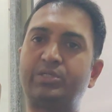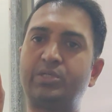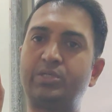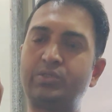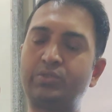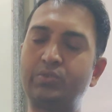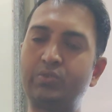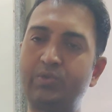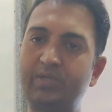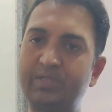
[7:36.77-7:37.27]

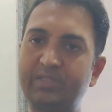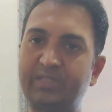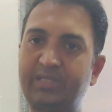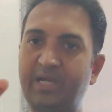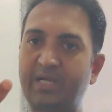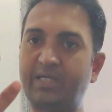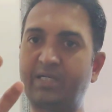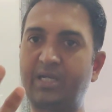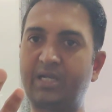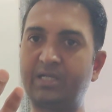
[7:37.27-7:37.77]
tissue is
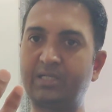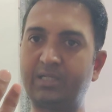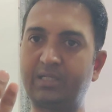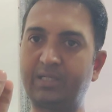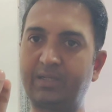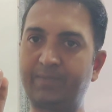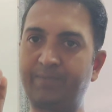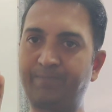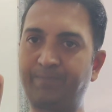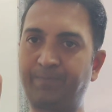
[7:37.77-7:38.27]
getting
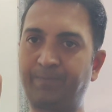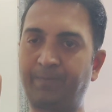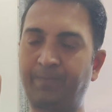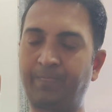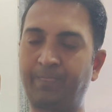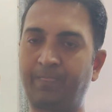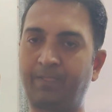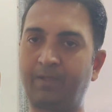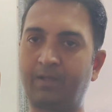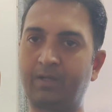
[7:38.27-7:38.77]
the
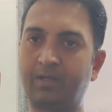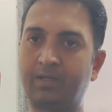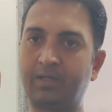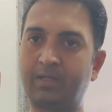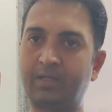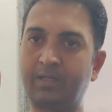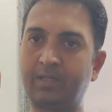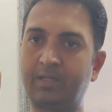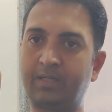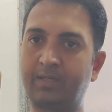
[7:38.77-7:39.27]

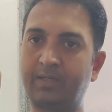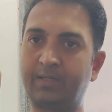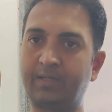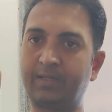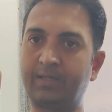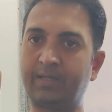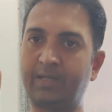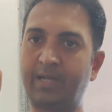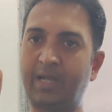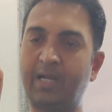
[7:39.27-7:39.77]

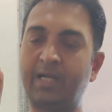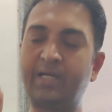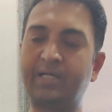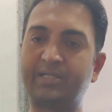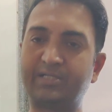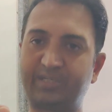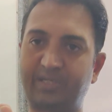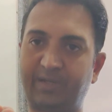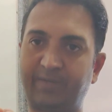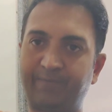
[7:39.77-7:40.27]

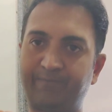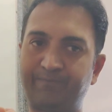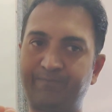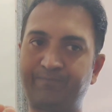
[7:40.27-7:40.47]
energy,